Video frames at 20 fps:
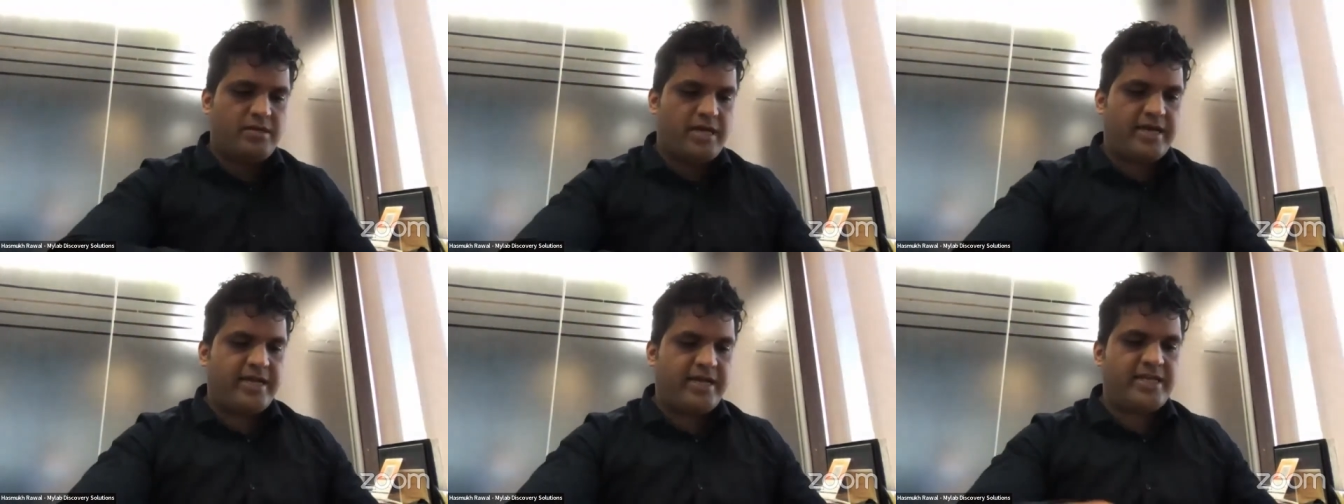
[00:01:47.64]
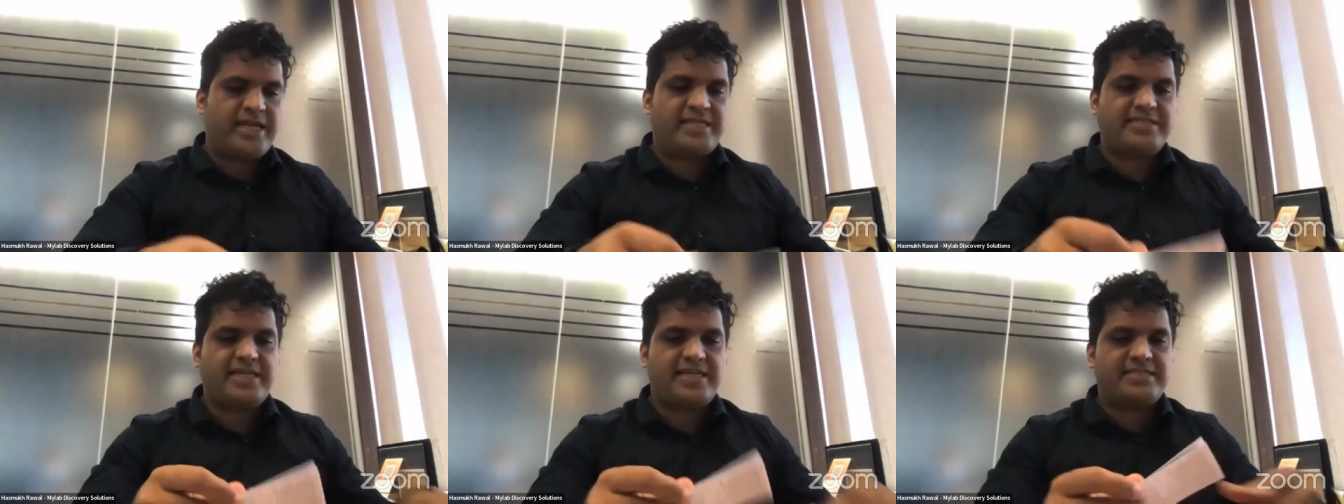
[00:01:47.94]

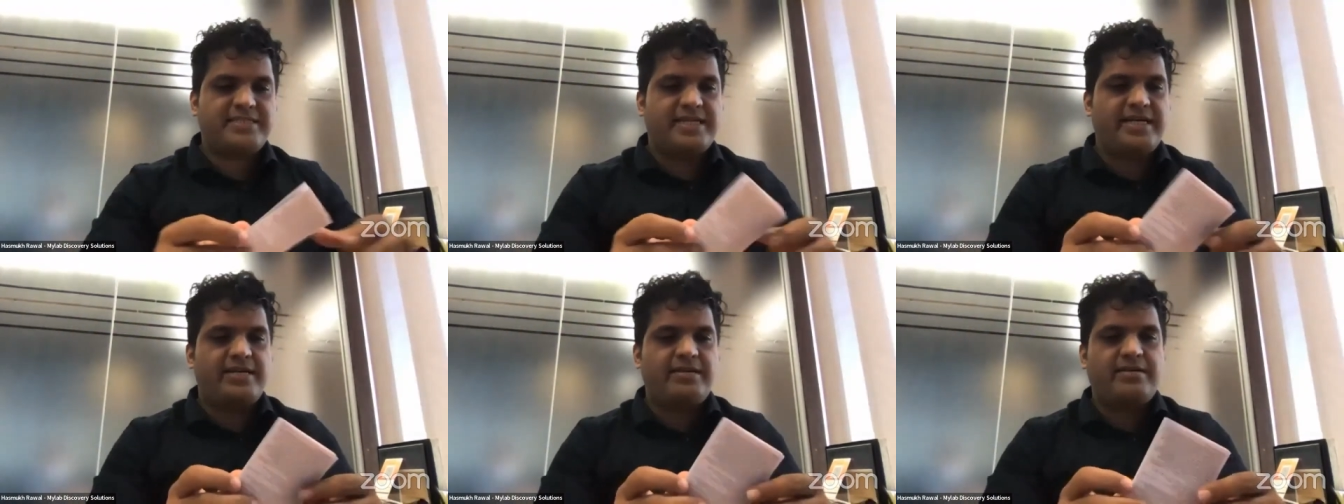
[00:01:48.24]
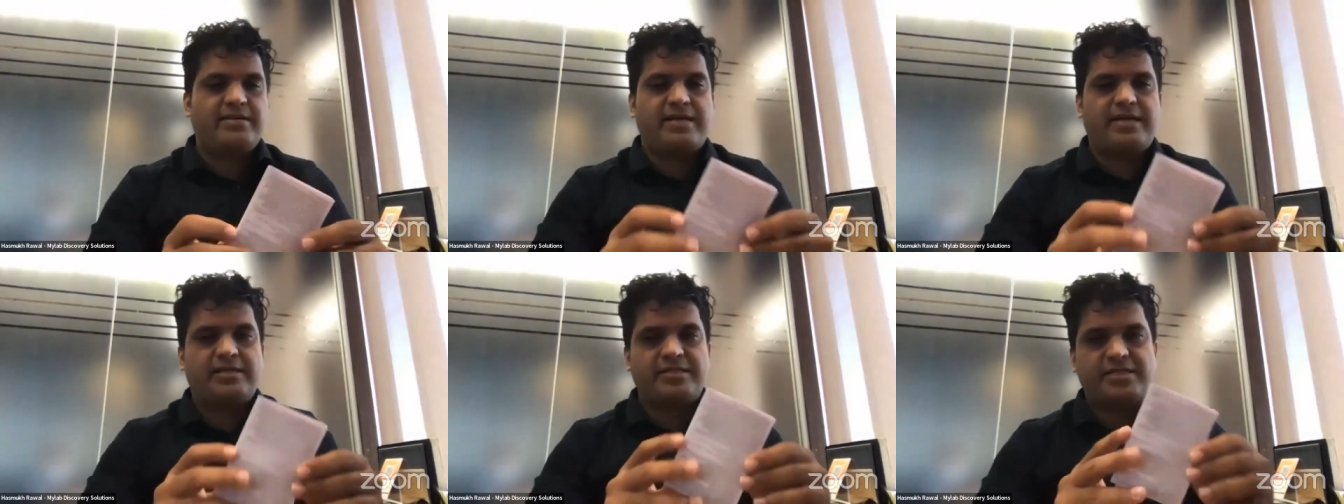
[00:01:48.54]
again, as I
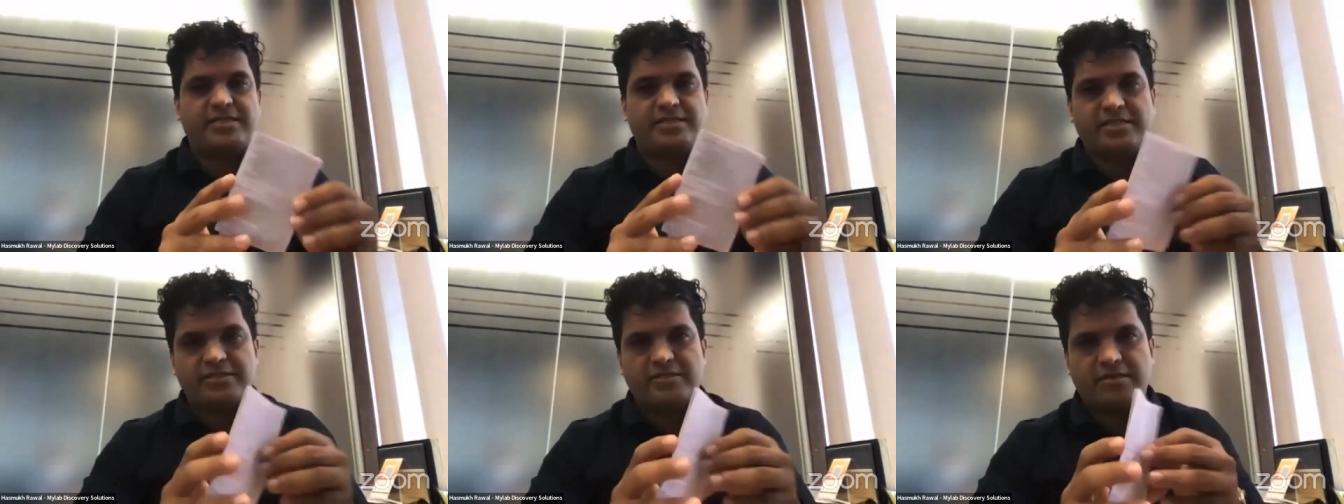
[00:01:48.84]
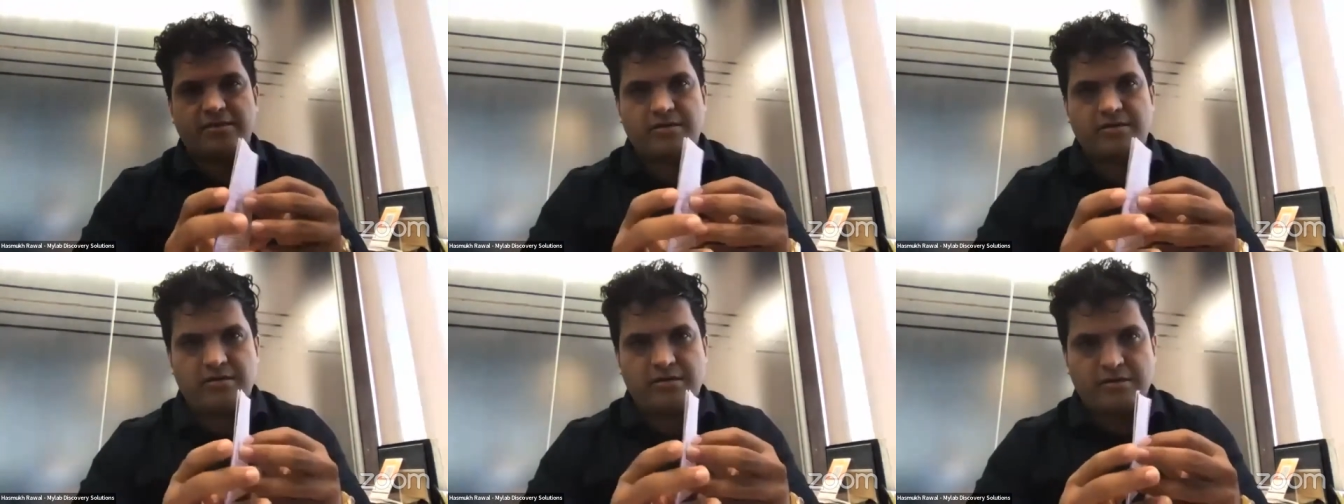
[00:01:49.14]
said, this is
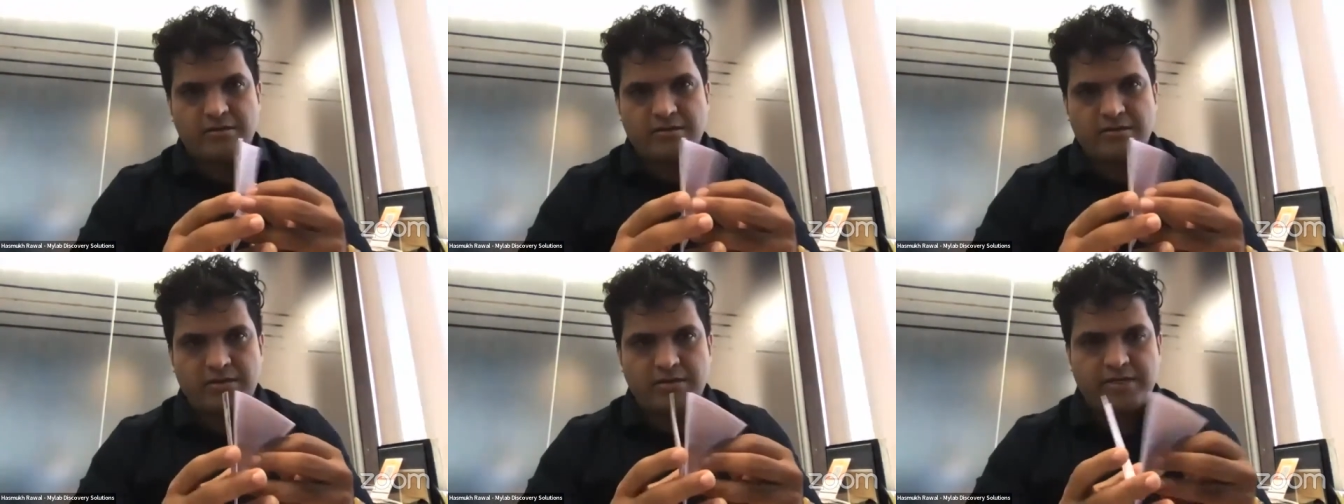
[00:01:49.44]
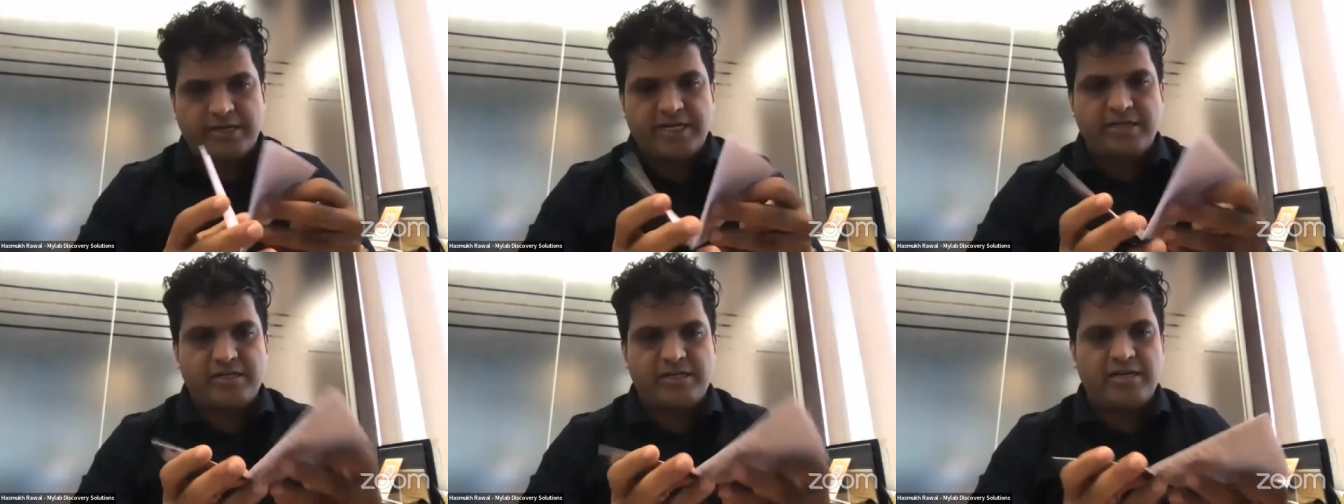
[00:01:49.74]
a
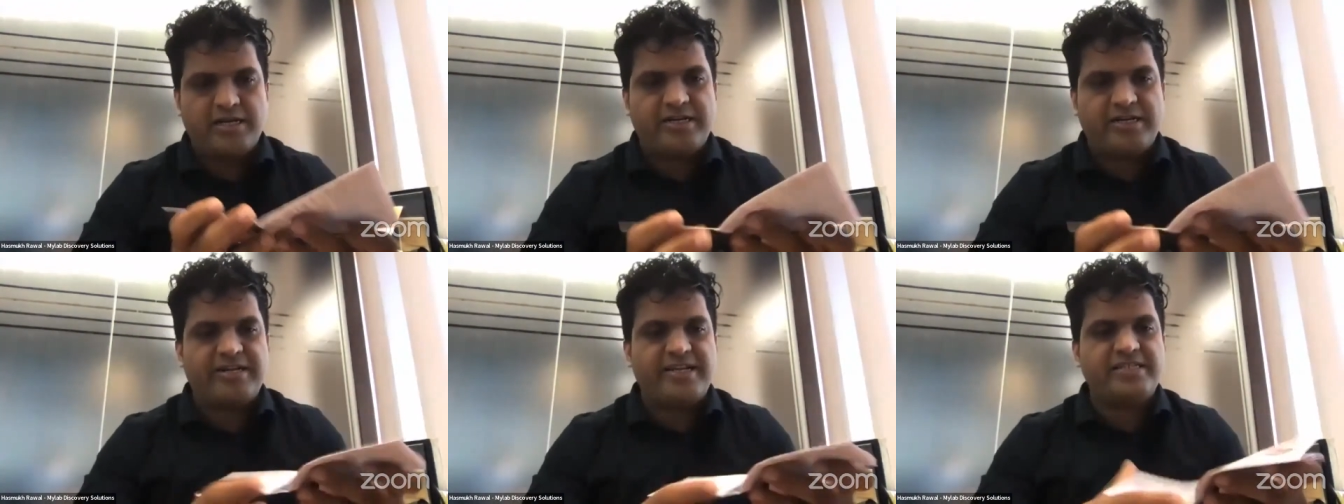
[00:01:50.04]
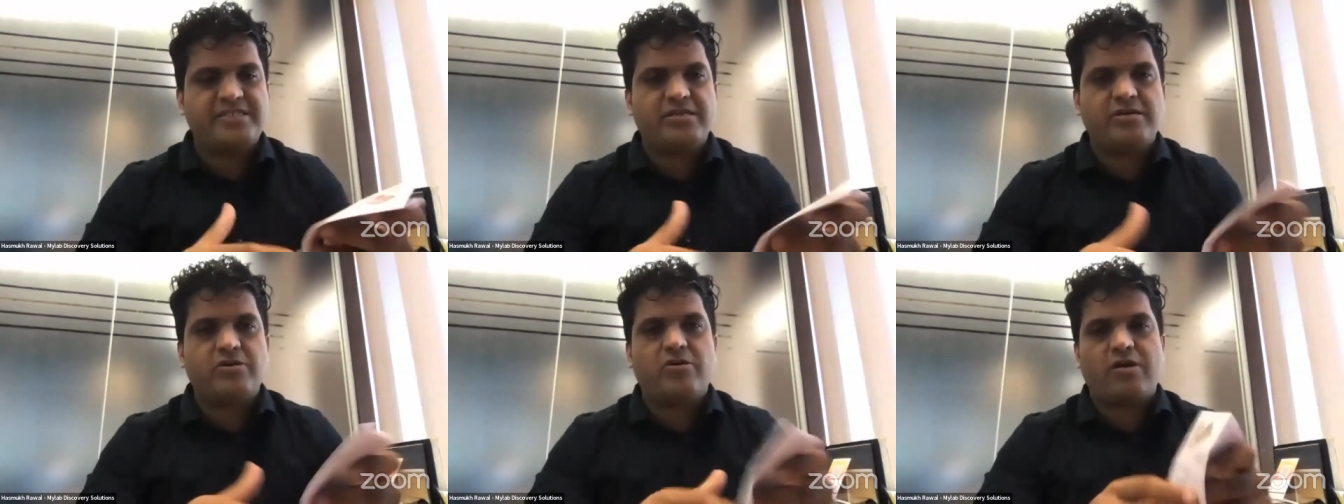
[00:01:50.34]
kit
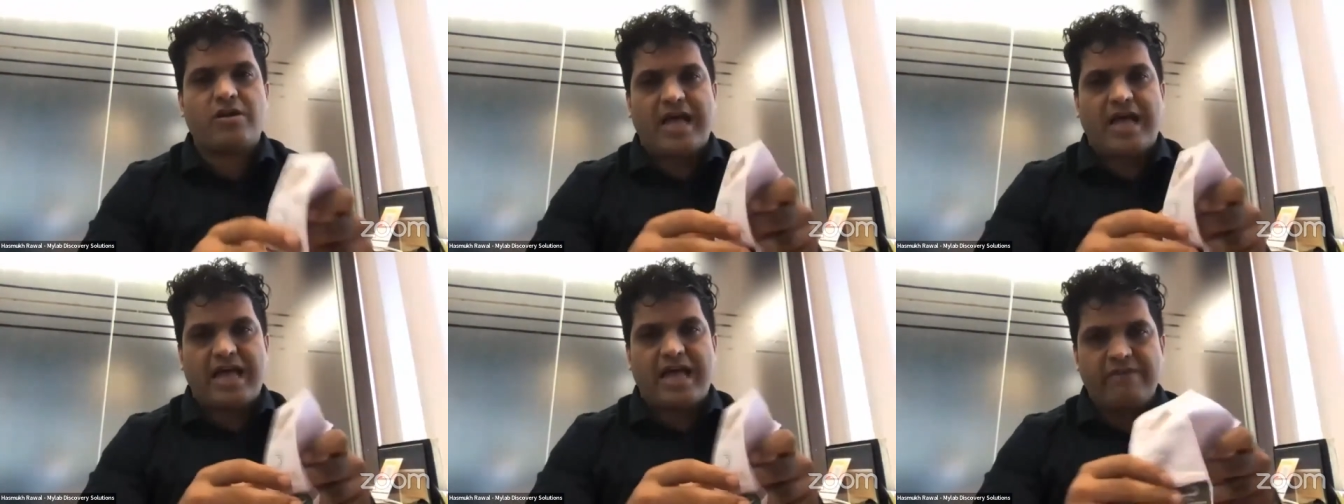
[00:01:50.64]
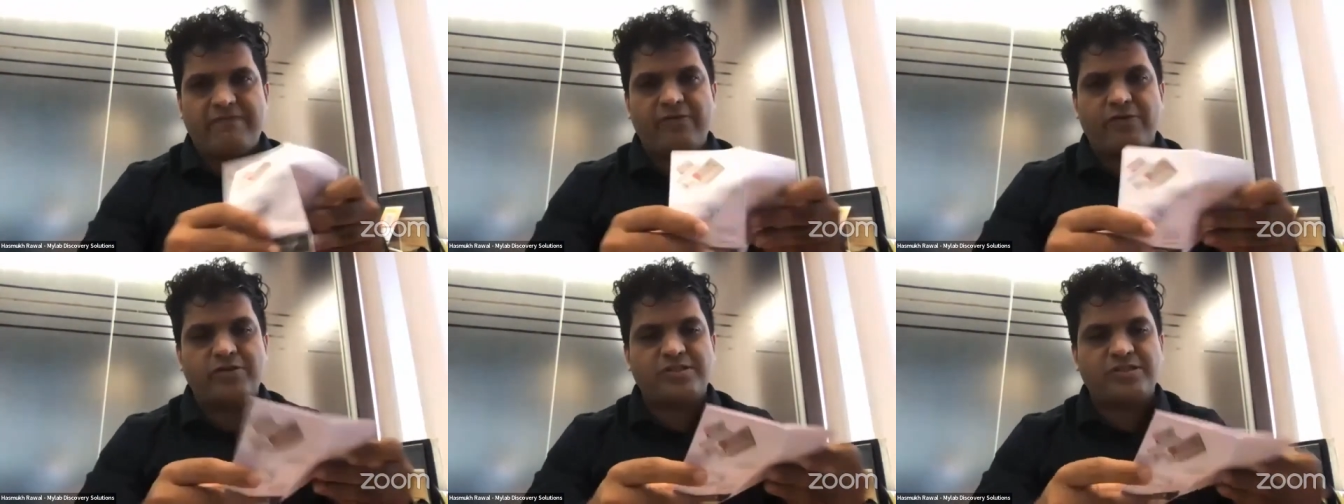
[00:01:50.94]
literature or
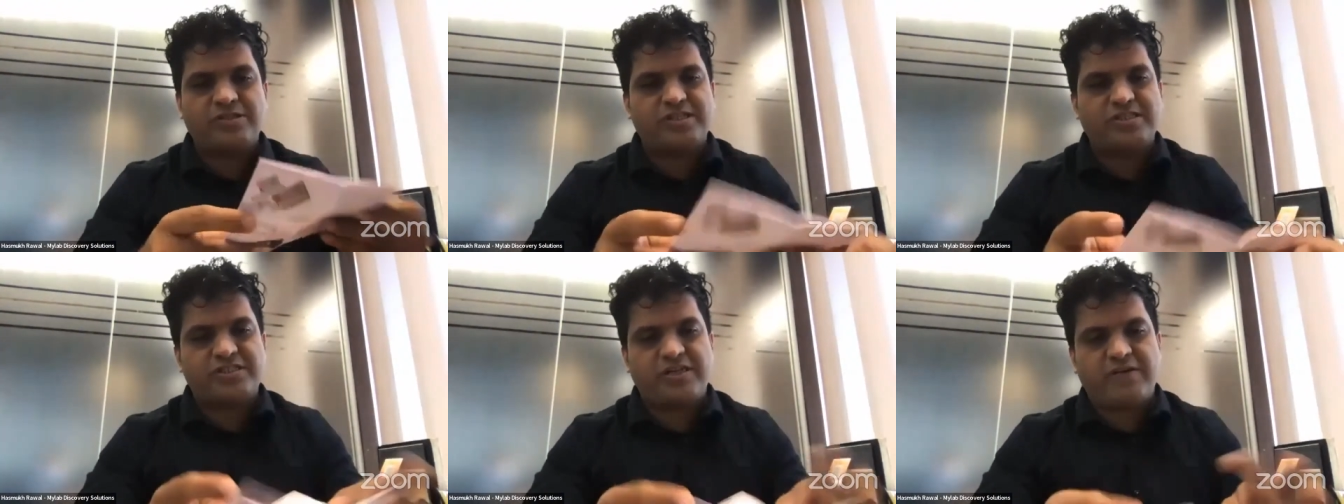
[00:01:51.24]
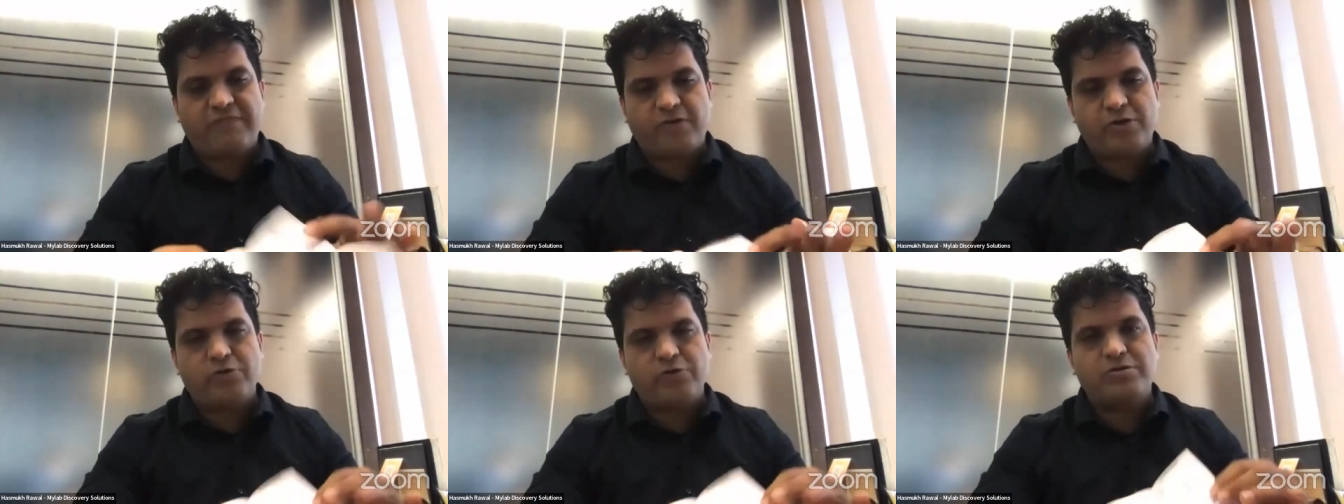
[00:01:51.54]
IFU instruction
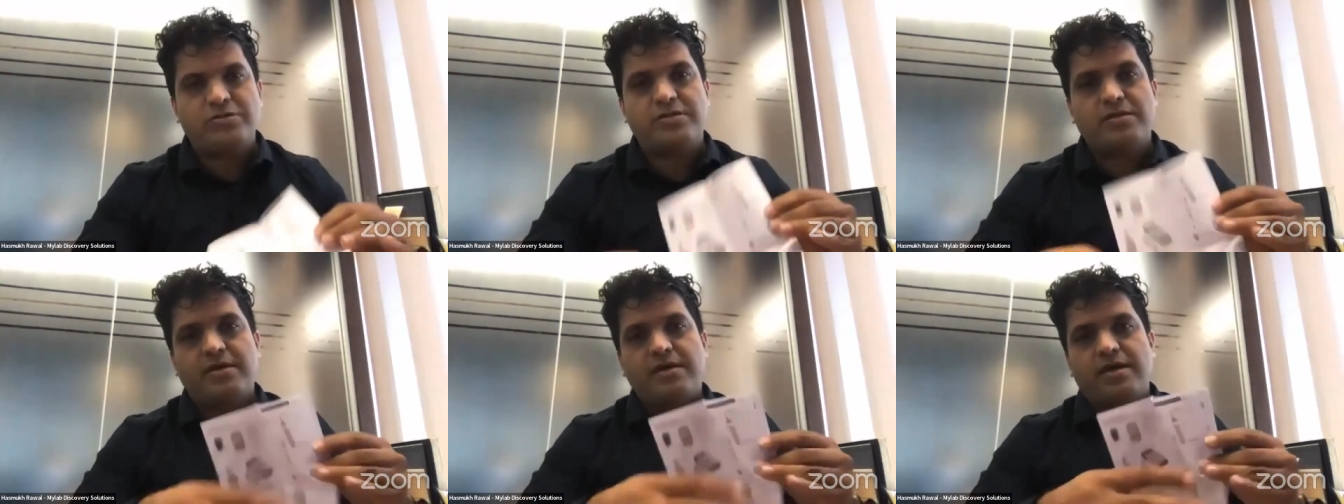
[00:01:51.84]
for use.